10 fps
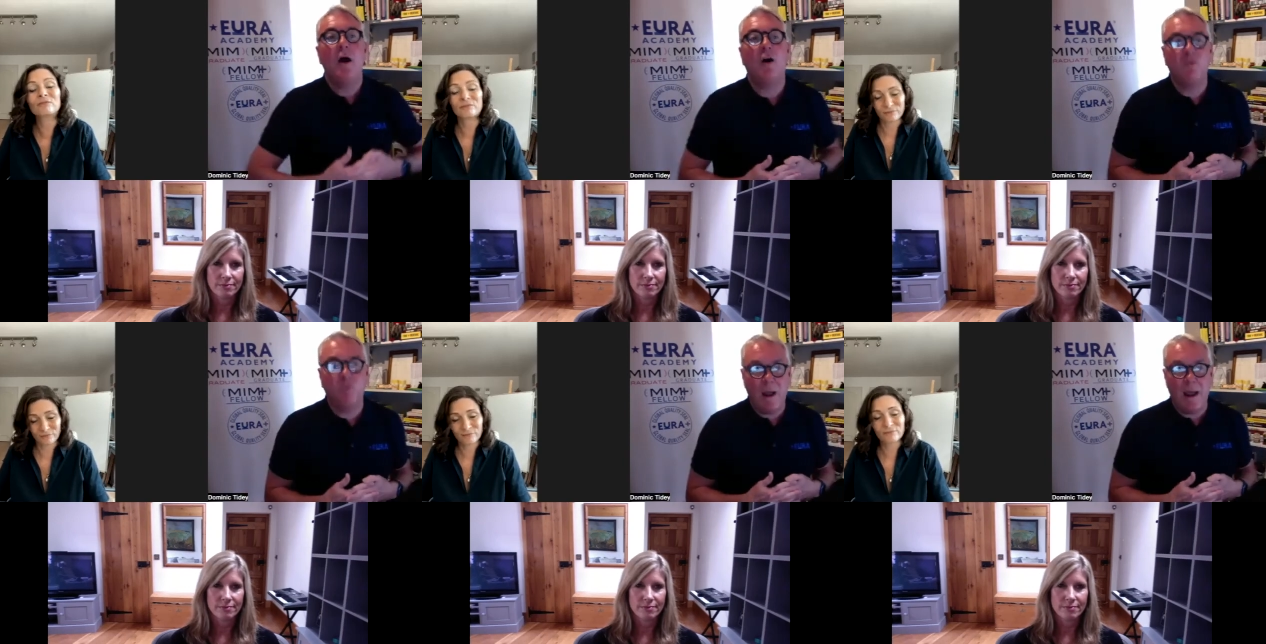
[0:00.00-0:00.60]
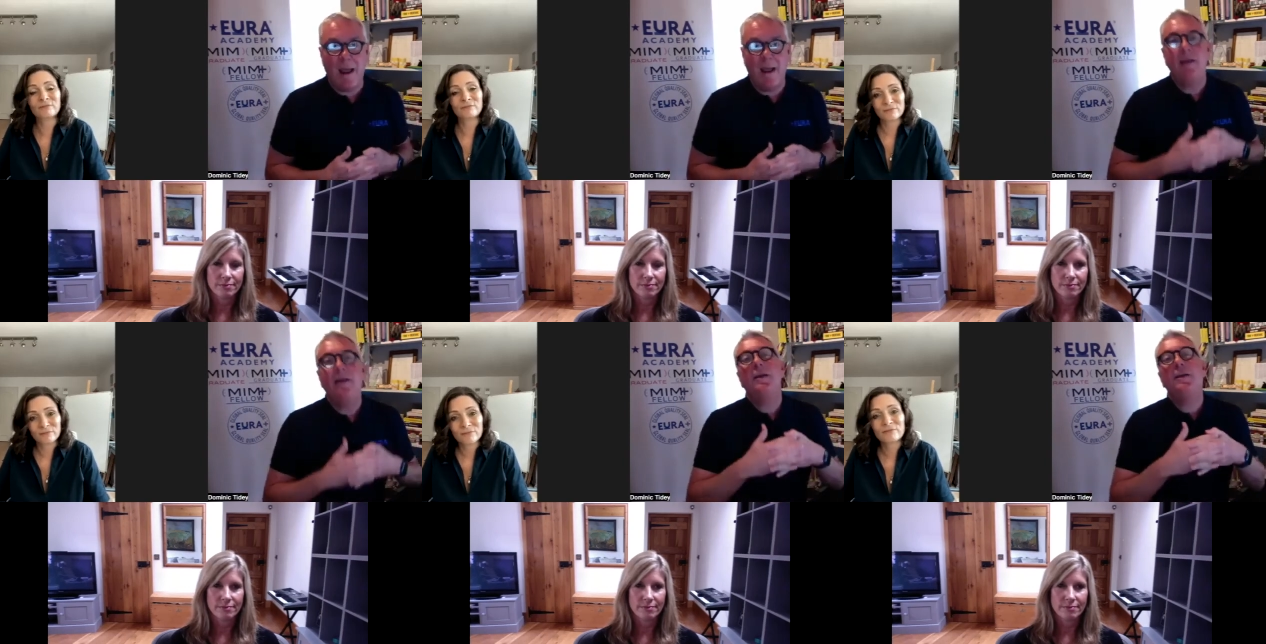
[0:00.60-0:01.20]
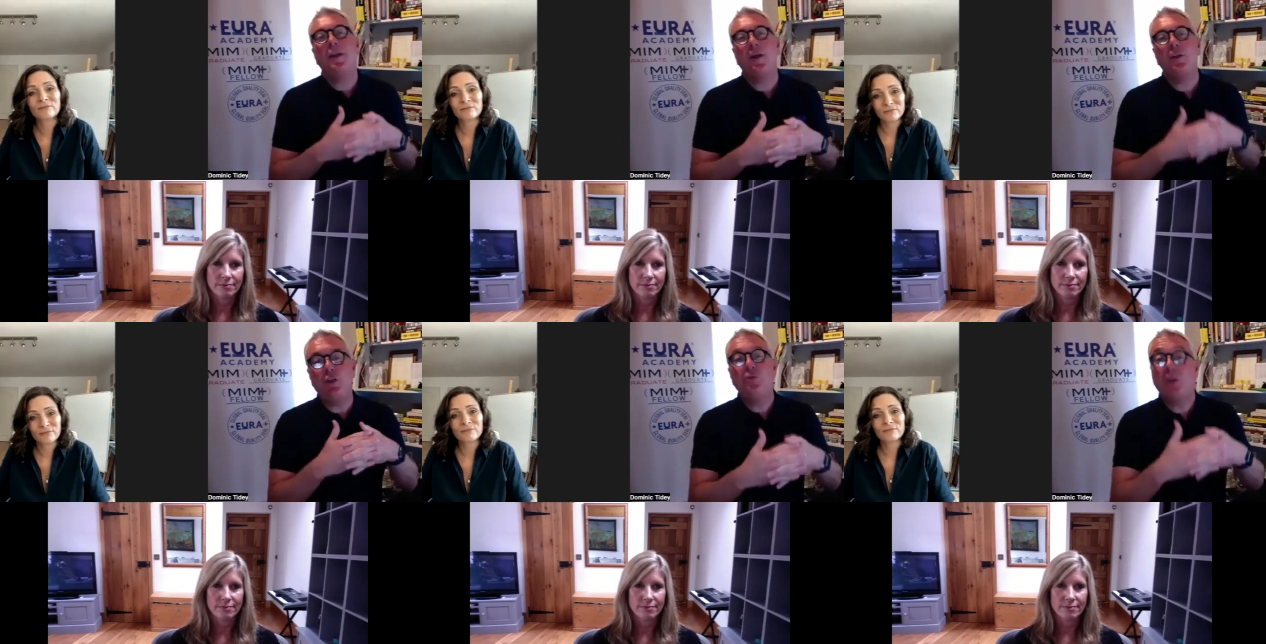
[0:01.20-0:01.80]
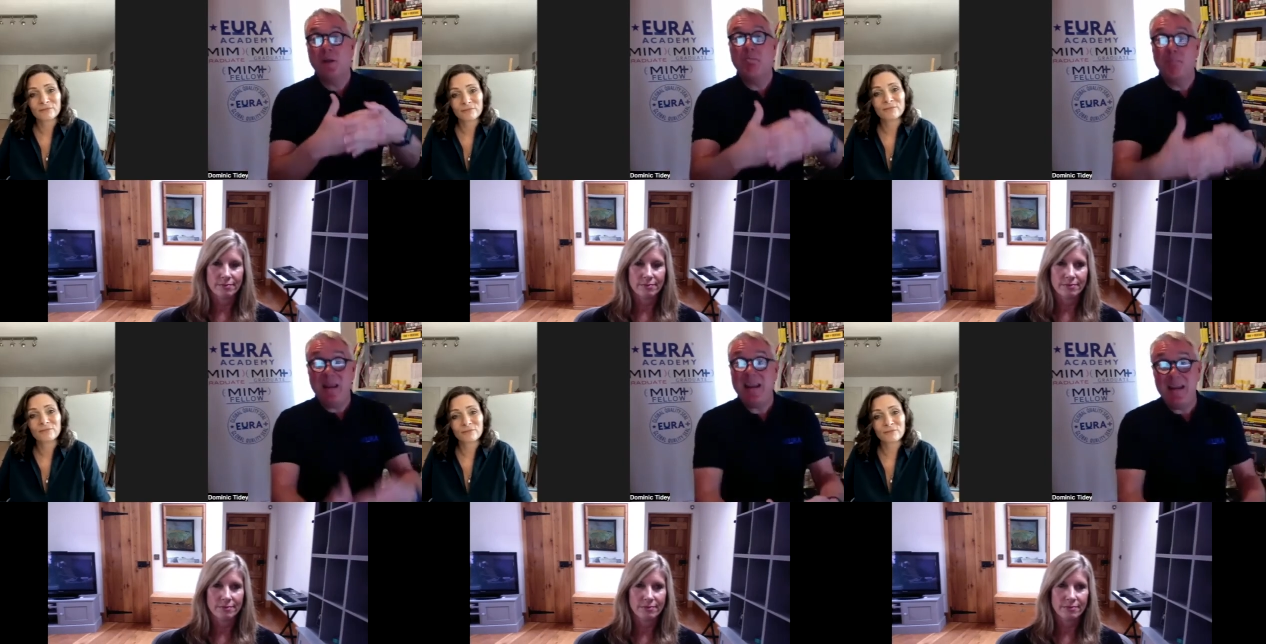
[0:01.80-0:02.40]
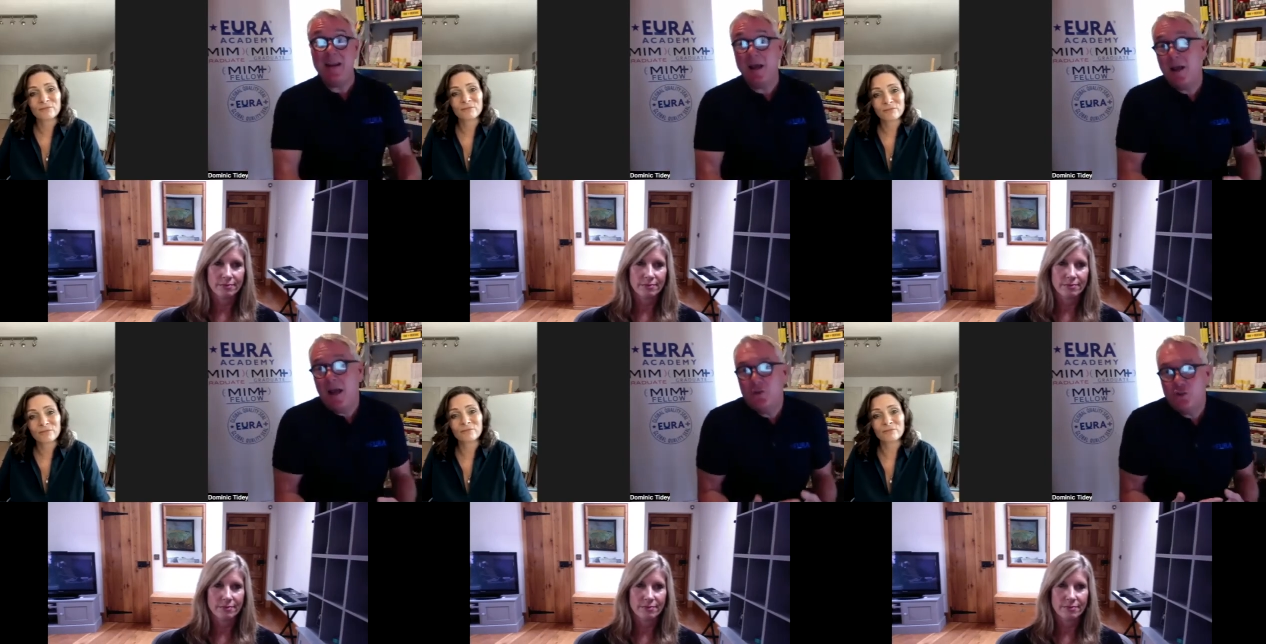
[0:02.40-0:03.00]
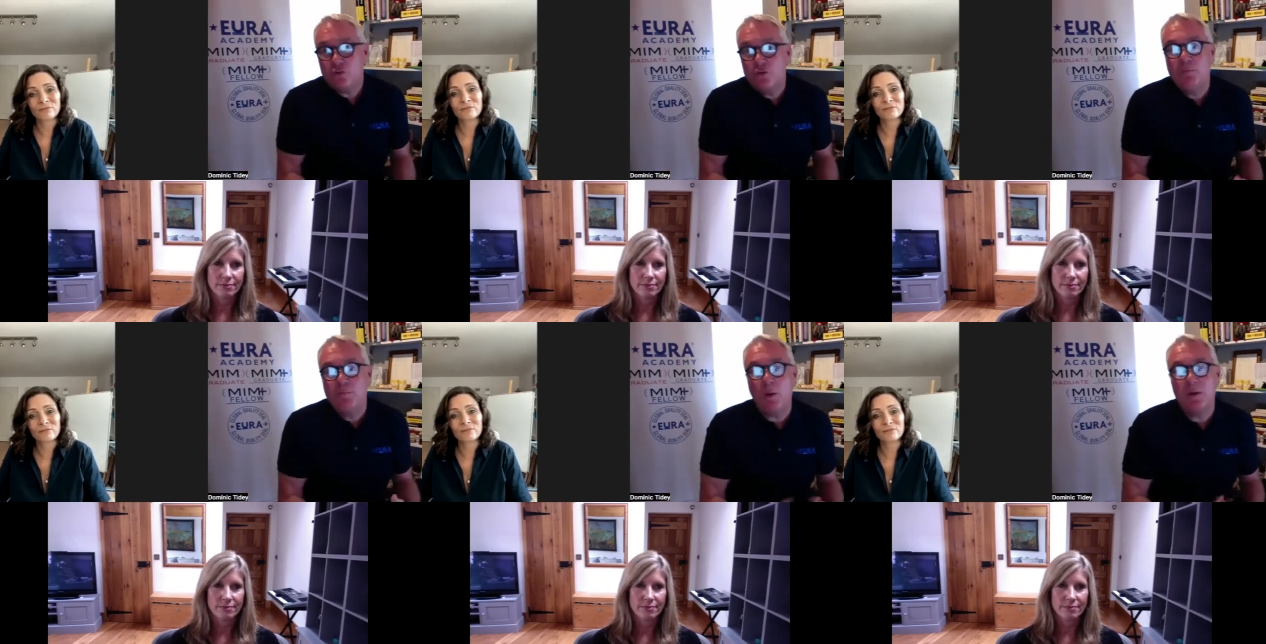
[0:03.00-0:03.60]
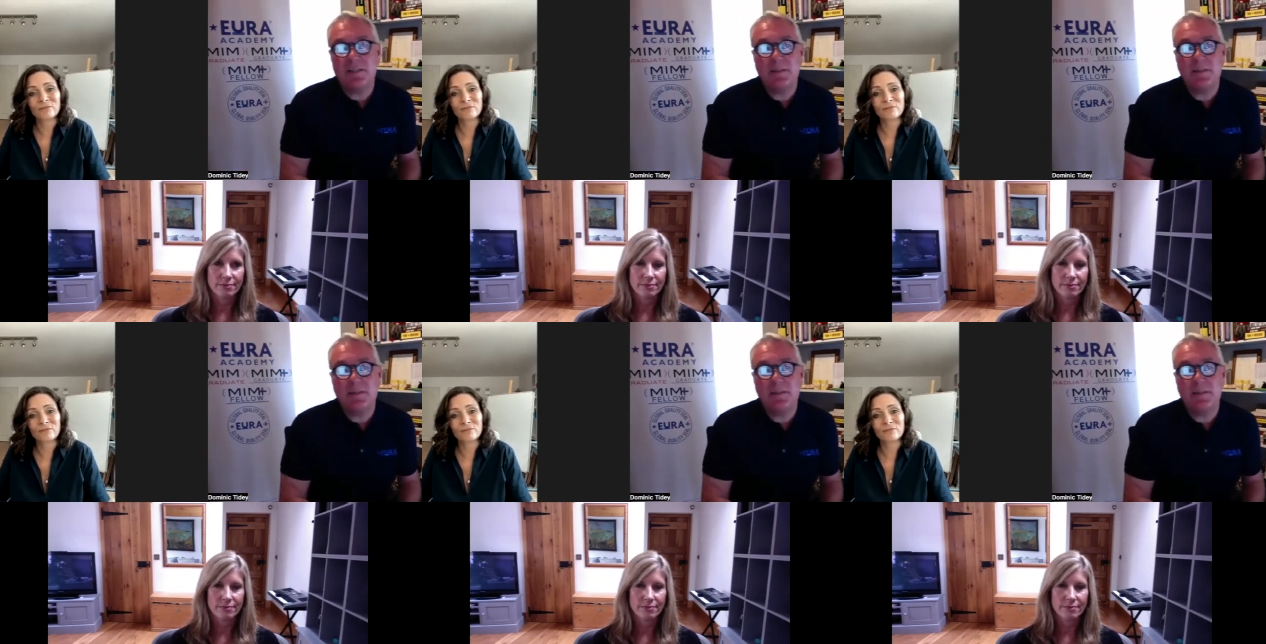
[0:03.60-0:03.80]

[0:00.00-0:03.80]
Speaker 1: of where you know you can be a, a true policy